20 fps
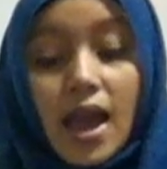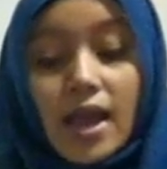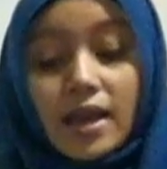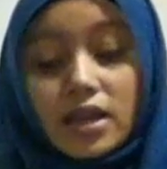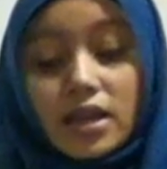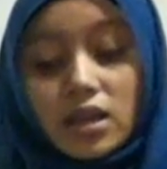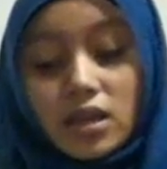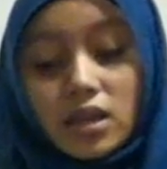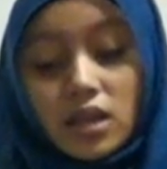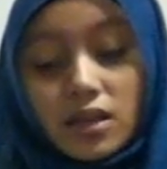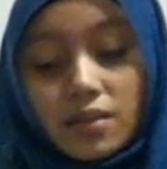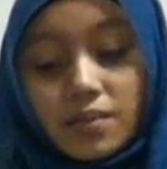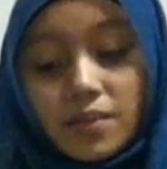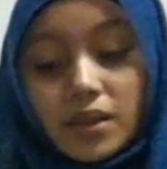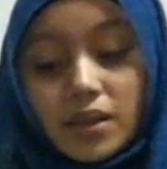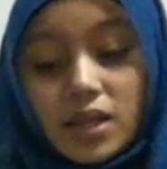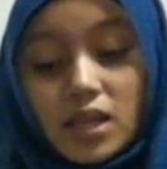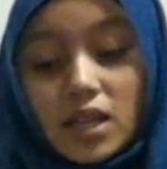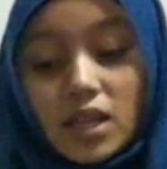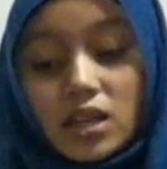and
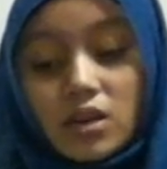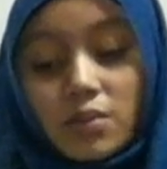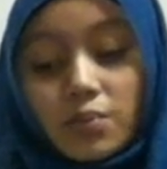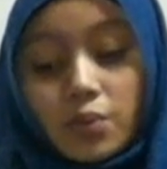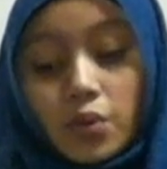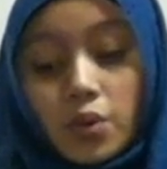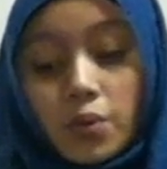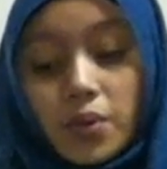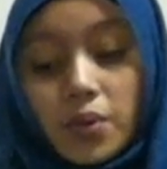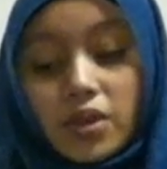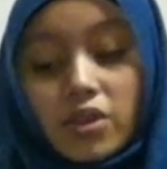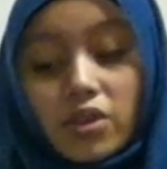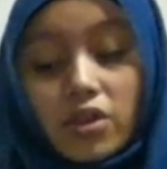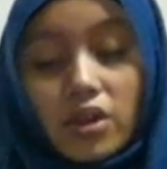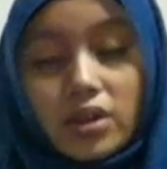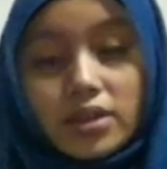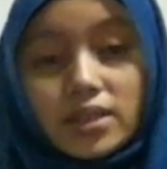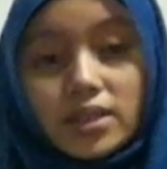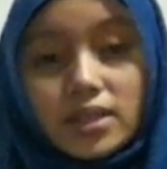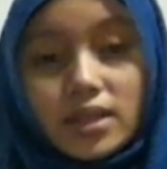inhibiting inappropriate
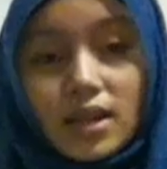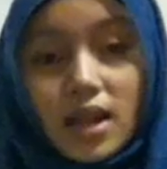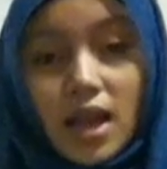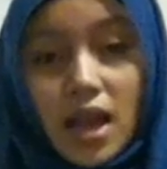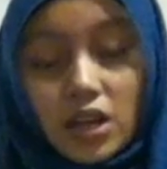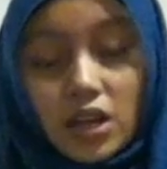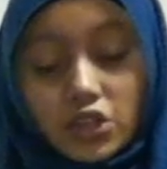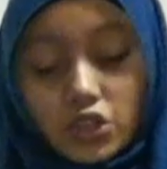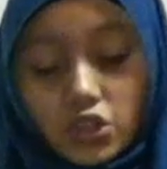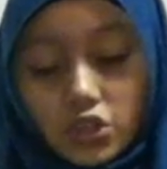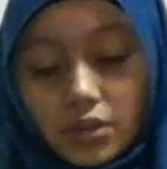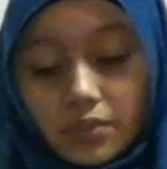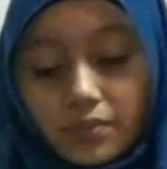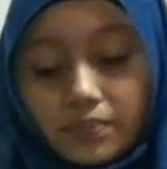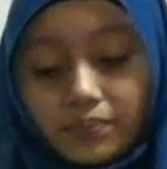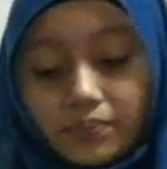thoughts and action.